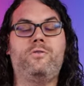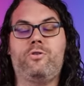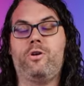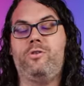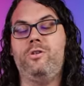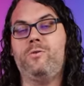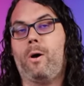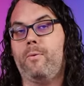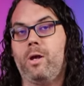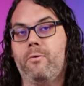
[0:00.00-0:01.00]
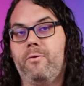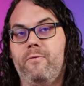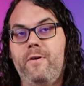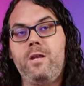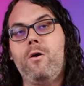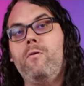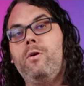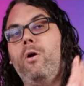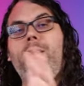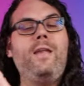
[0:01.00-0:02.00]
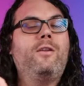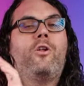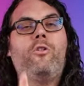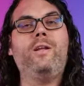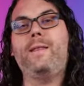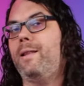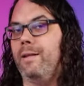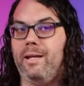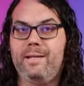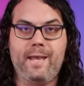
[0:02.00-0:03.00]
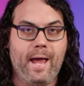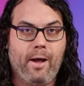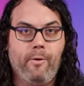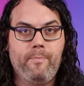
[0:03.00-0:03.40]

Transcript: instructions while we go through the video, go ahead and click that link now.